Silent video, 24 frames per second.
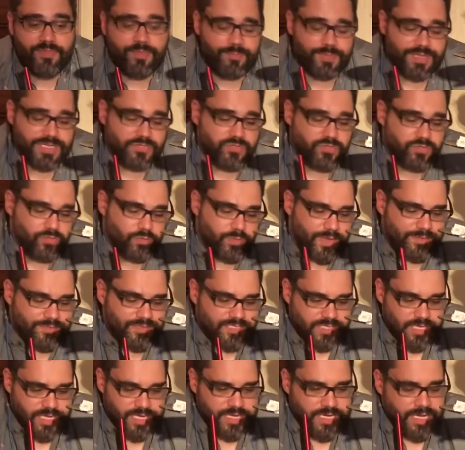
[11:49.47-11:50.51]
the B2
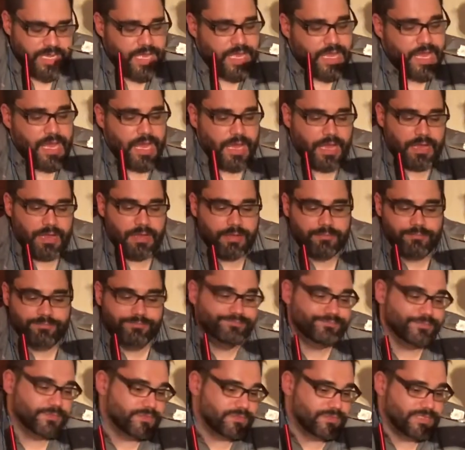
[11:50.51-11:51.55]
website.
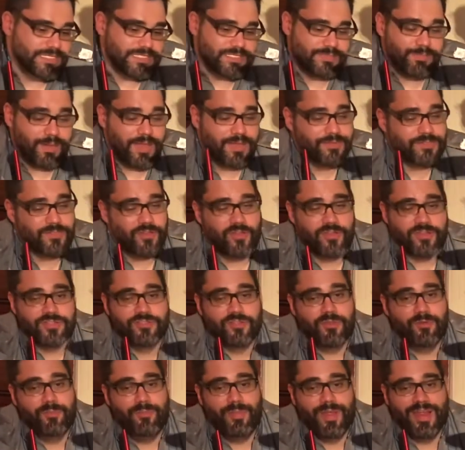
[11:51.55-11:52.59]
These pipes
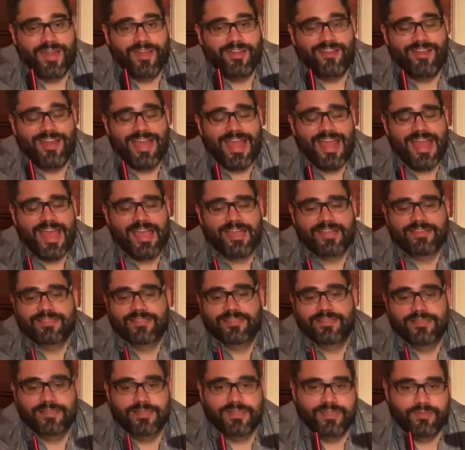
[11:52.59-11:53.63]
also pair
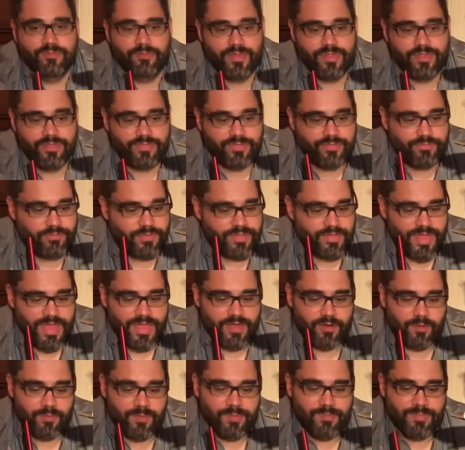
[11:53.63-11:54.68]
excellently with
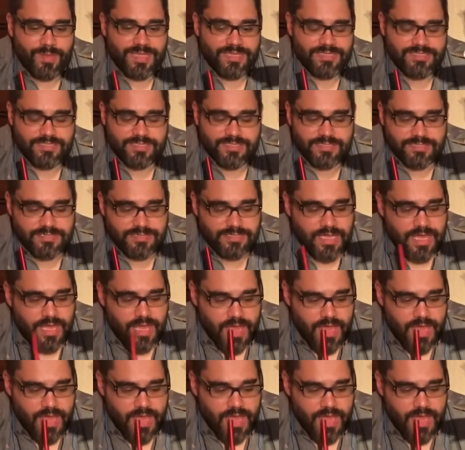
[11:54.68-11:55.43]
Egerman bases.